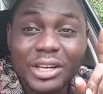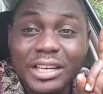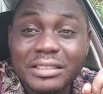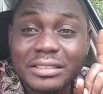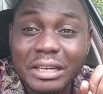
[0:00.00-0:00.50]

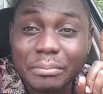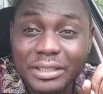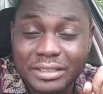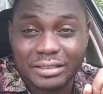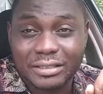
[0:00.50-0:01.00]
The only
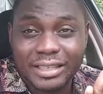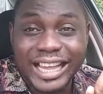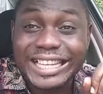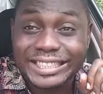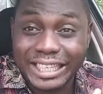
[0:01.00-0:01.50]
celebrity
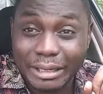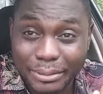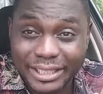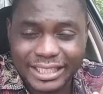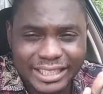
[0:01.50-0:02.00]
I
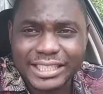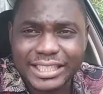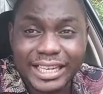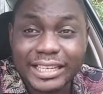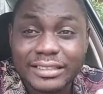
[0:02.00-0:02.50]
celebrate in
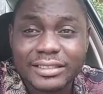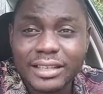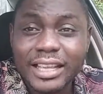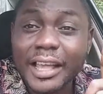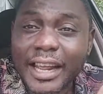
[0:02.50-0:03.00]
Nigeria
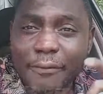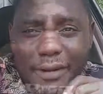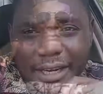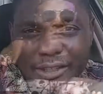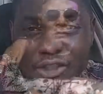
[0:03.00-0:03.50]
is Area